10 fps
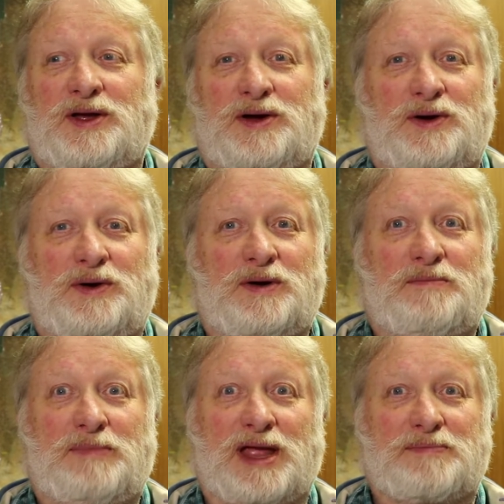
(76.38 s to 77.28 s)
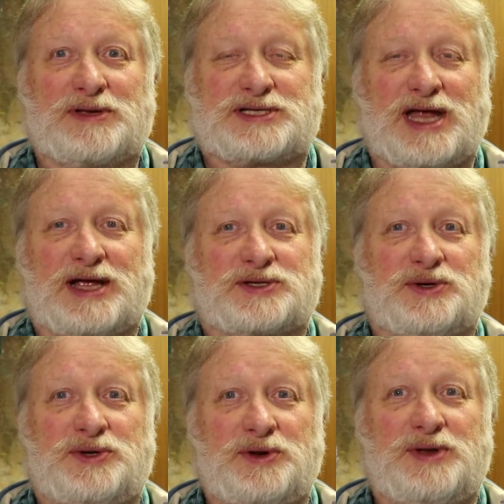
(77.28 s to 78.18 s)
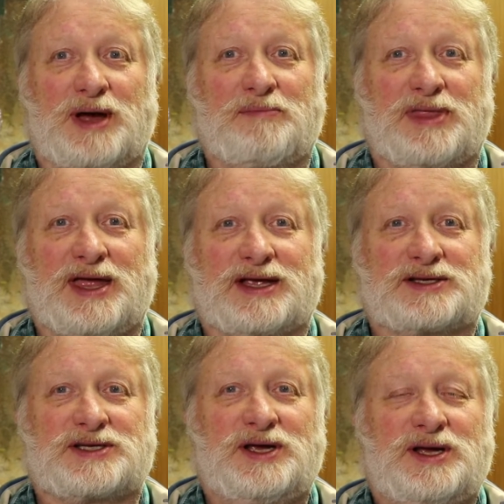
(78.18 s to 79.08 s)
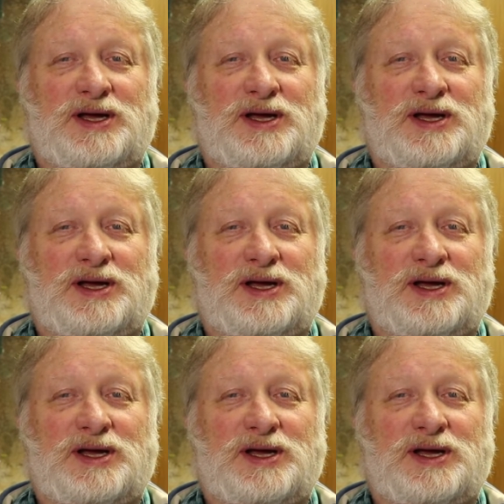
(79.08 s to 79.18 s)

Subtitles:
who make mistakes, who do dumb things,